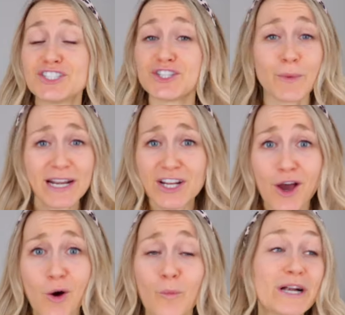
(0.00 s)
Do you wanna
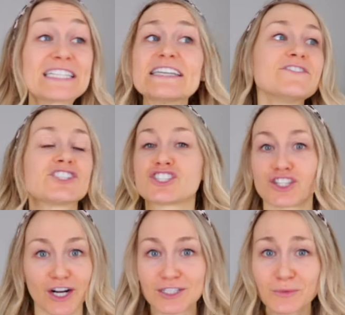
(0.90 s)
know where to even
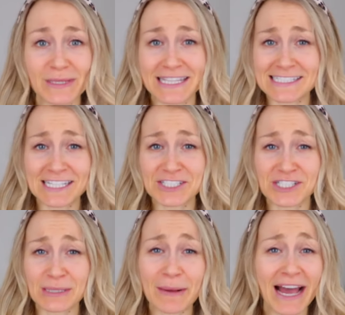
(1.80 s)
start with listening to
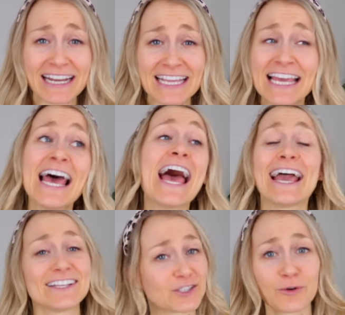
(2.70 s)
your body?
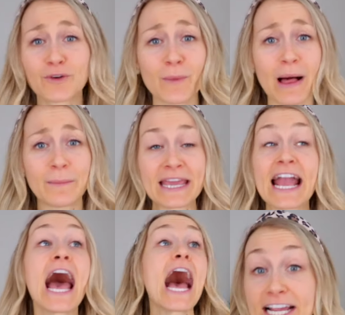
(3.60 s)
It's
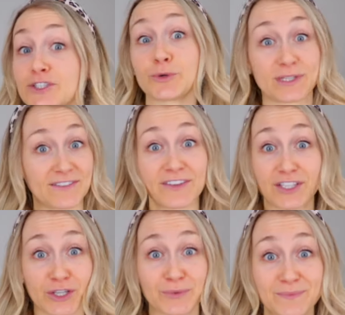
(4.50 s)
overwhelming, I totally feel
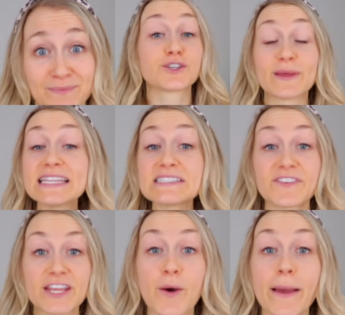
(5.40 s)
you. So in this
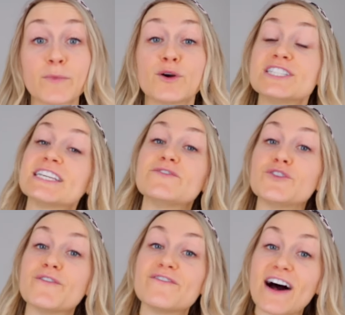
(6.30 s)
video, I'm going to give
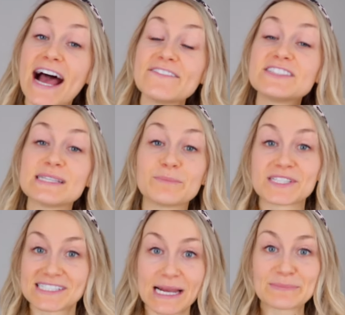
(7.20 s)
you five simple
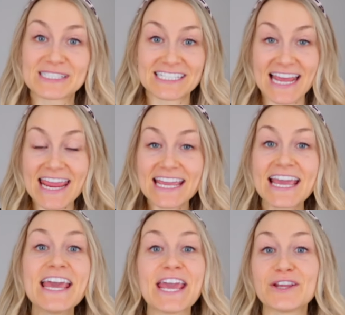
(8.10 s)
steps to take
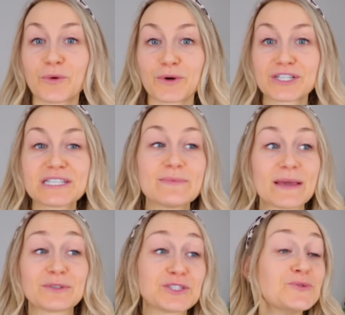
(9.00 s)
in order to be
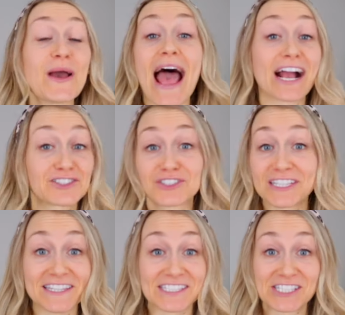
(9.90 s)
able to actually
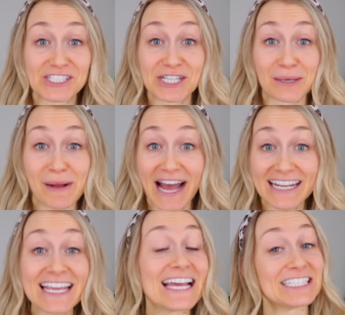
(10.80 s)
listen to your
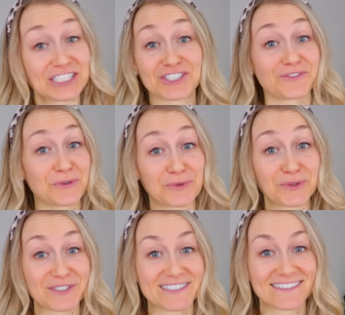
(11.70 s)
body and ditch your food
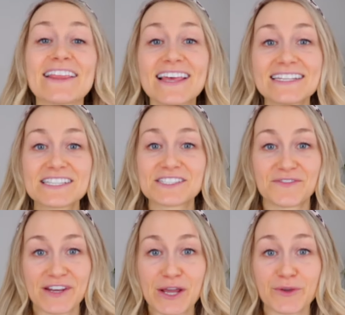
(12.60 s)
rules. At the end of this
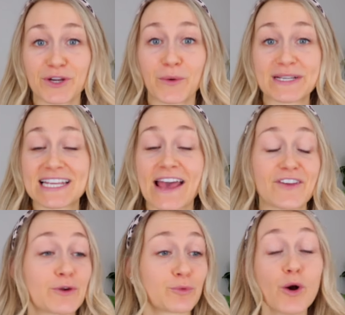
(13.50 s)
video, you're going to have
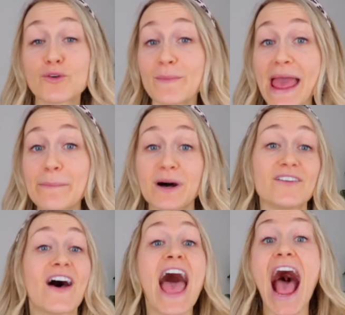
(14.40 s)
a roadmap
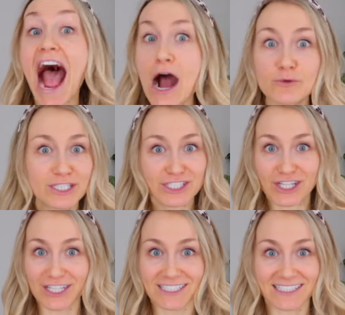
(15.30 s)
of how to
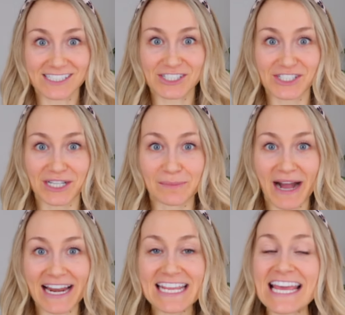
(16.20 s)
start to listen to your
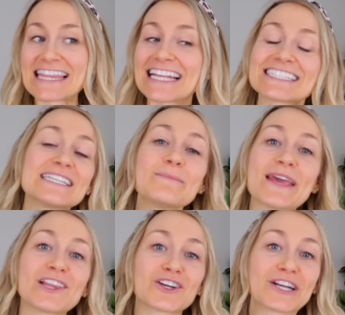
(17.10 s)
body, and that's gonna
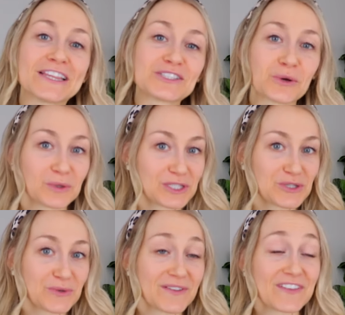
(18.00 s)
make learning this whole
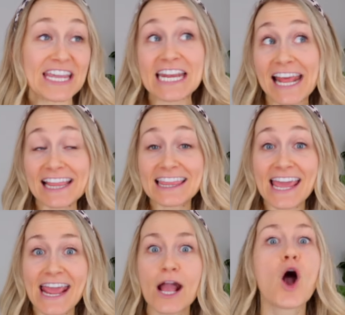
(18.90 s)
intuitive eating
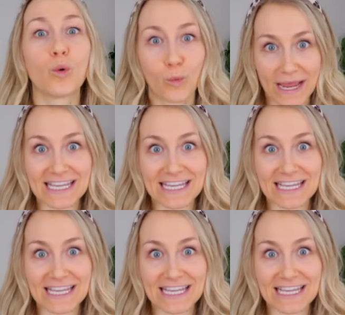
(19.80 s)
thing way